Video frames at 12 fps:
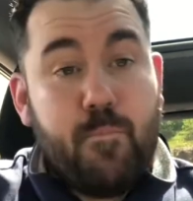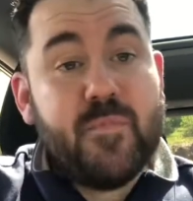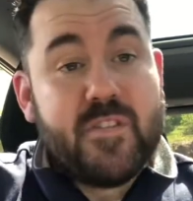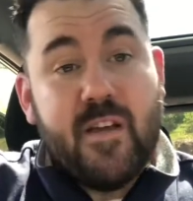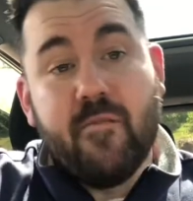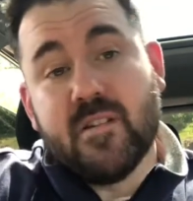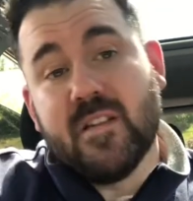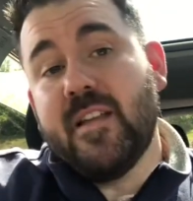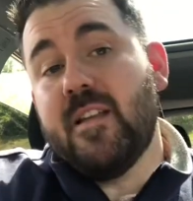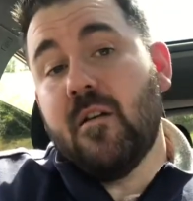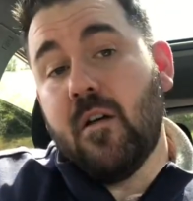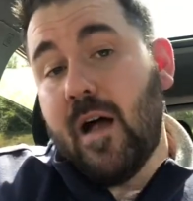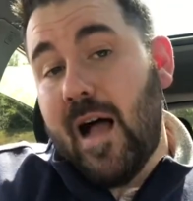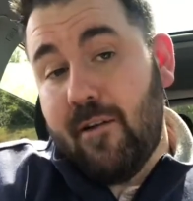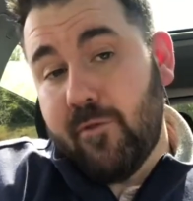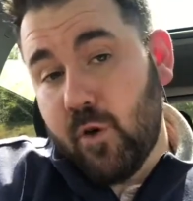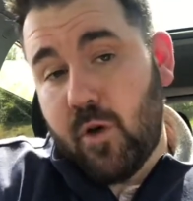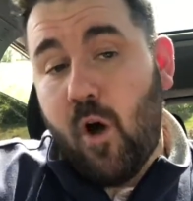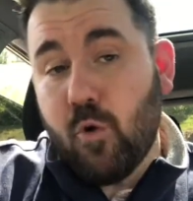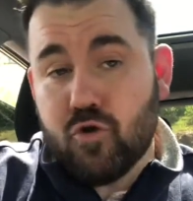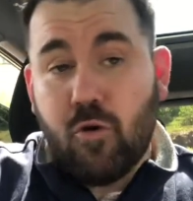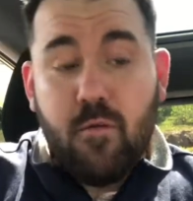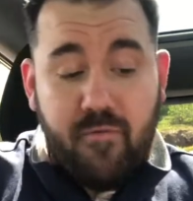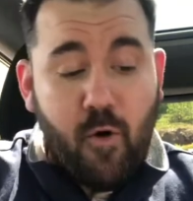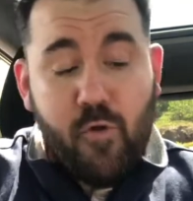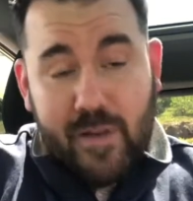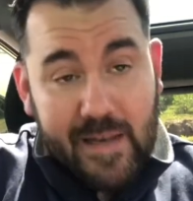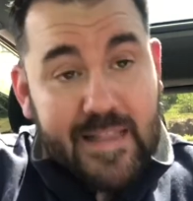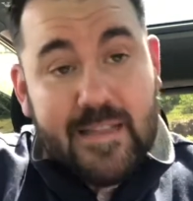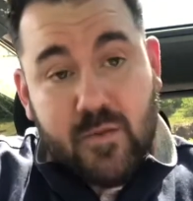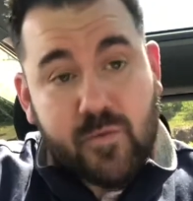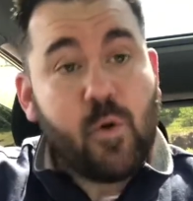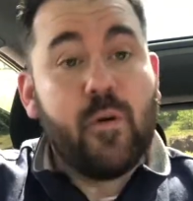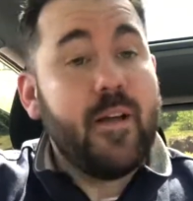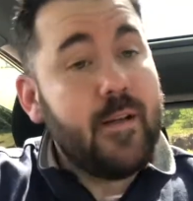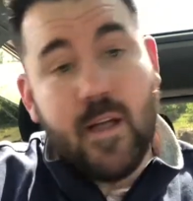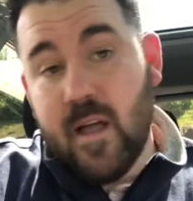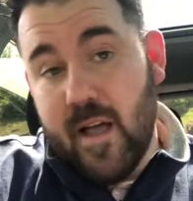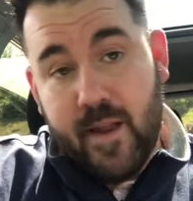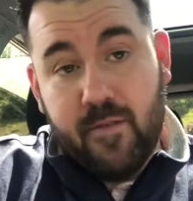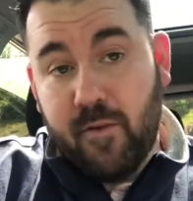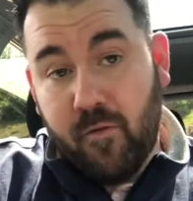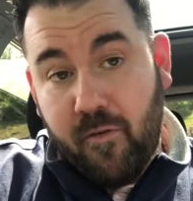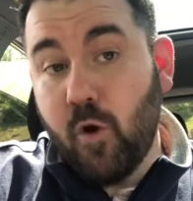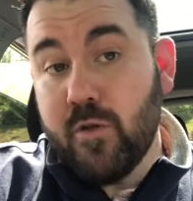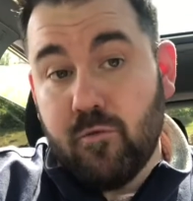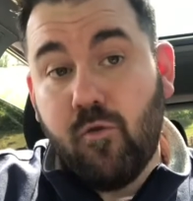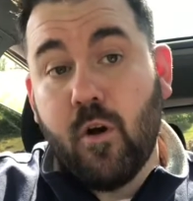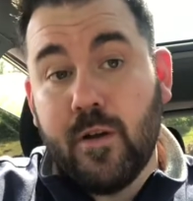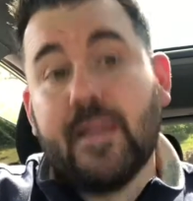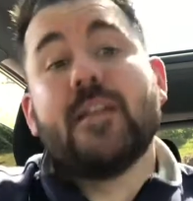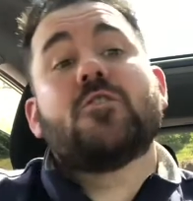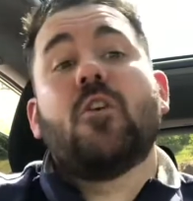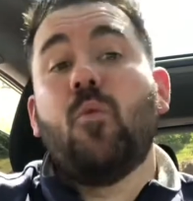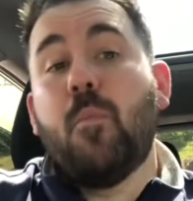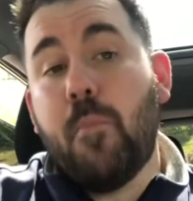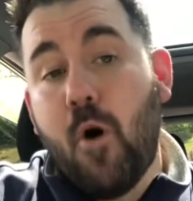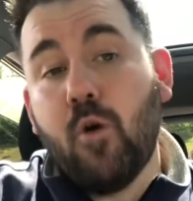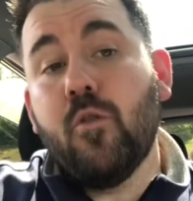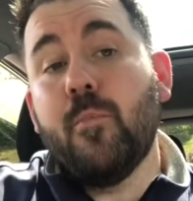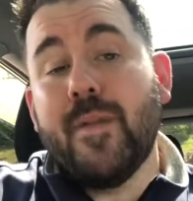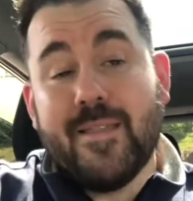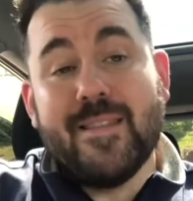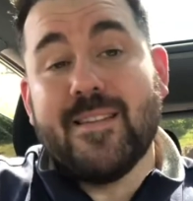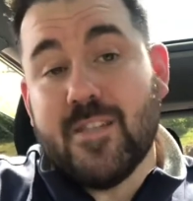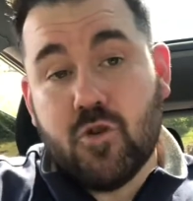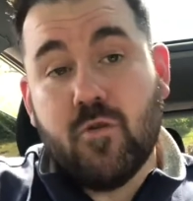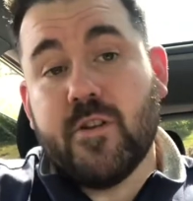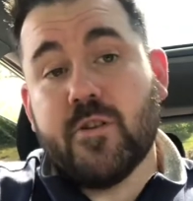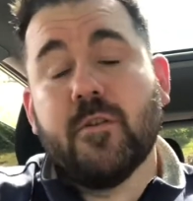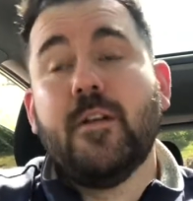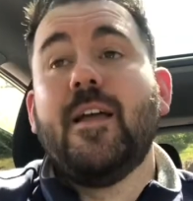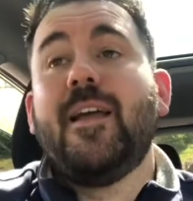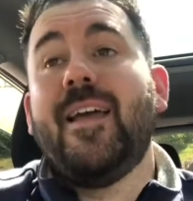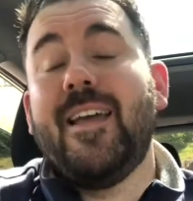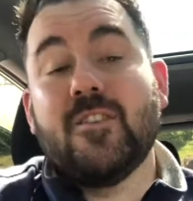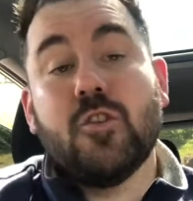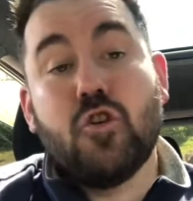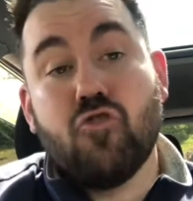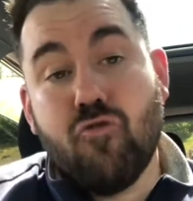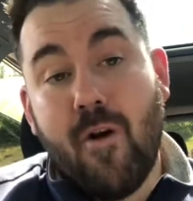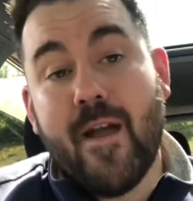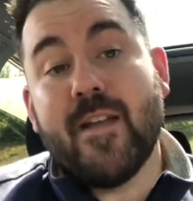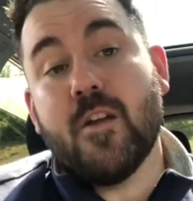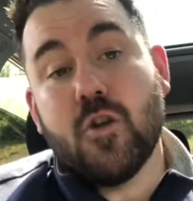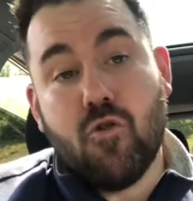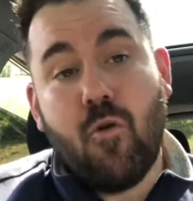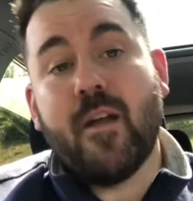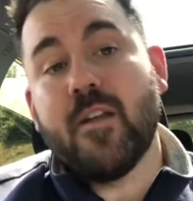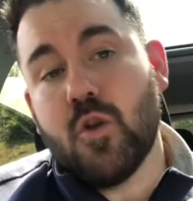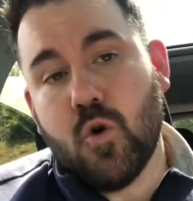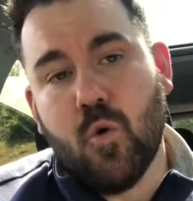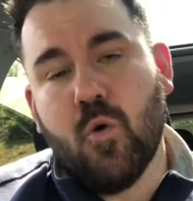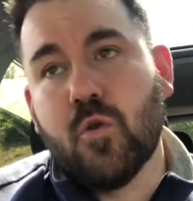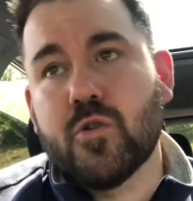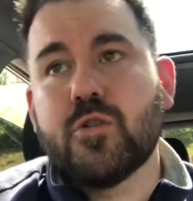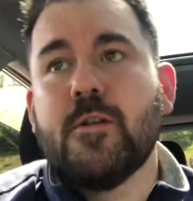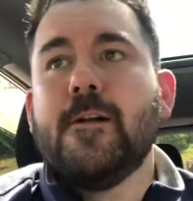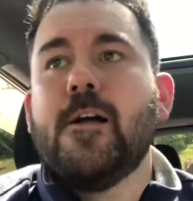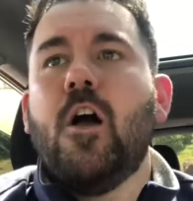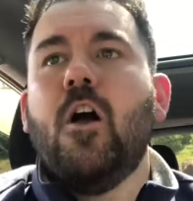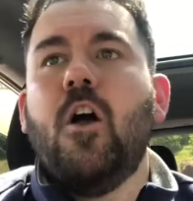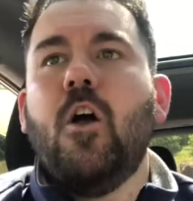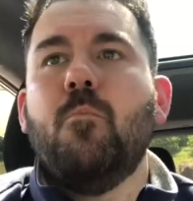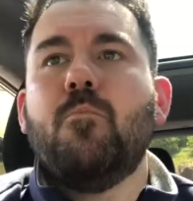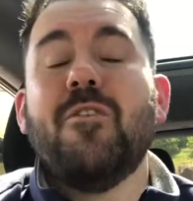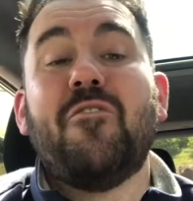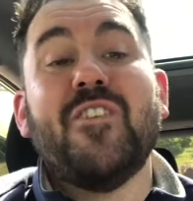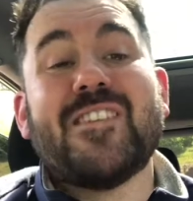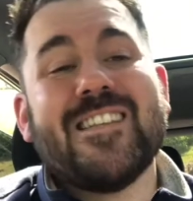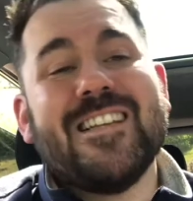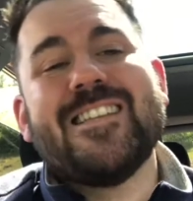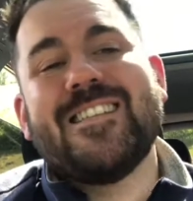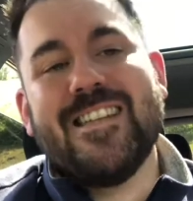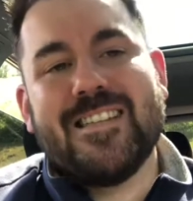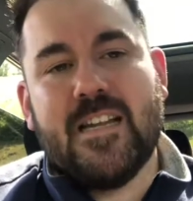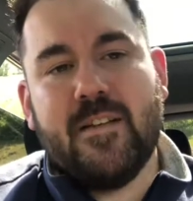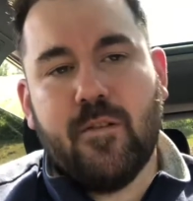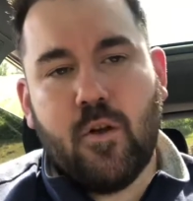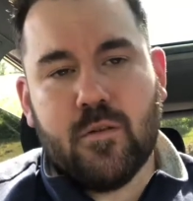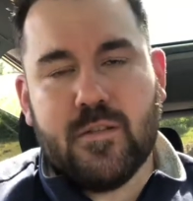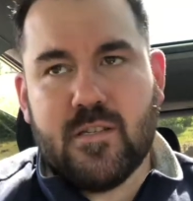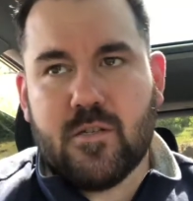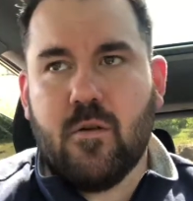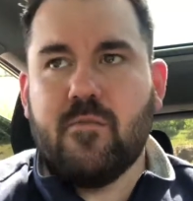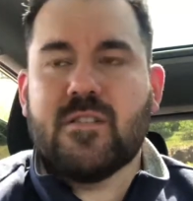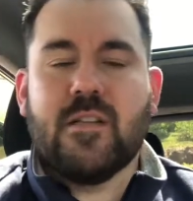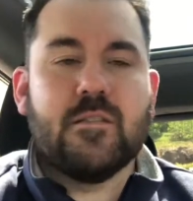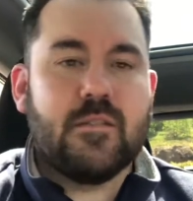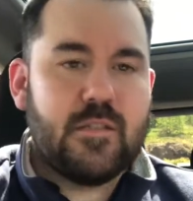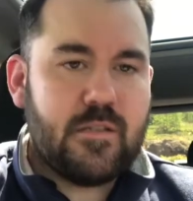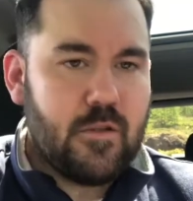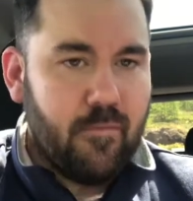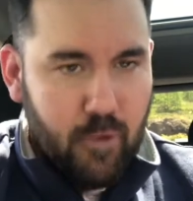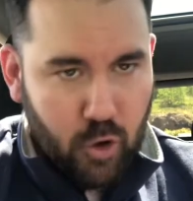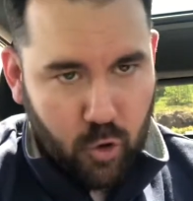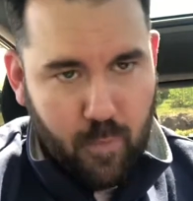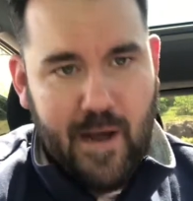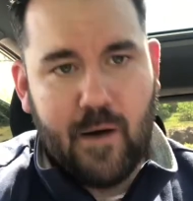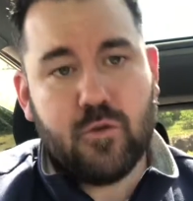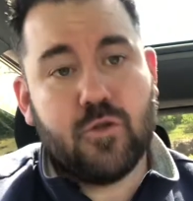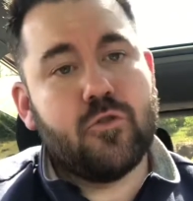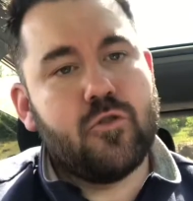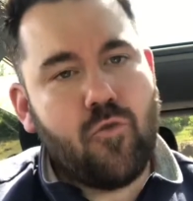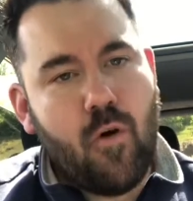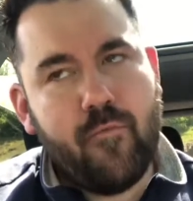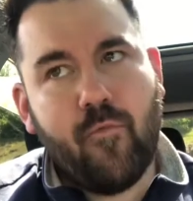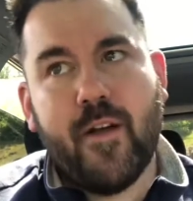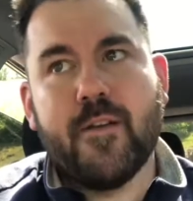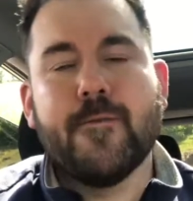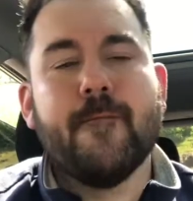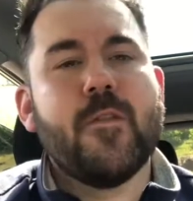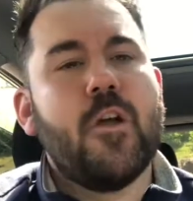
Seriously, have a look. I'll try and find the links for it. And if I find the right links, I will pop them in the description. It is a great, great course. The facilities leave a lot of design sense of the clubhouse and the driving range.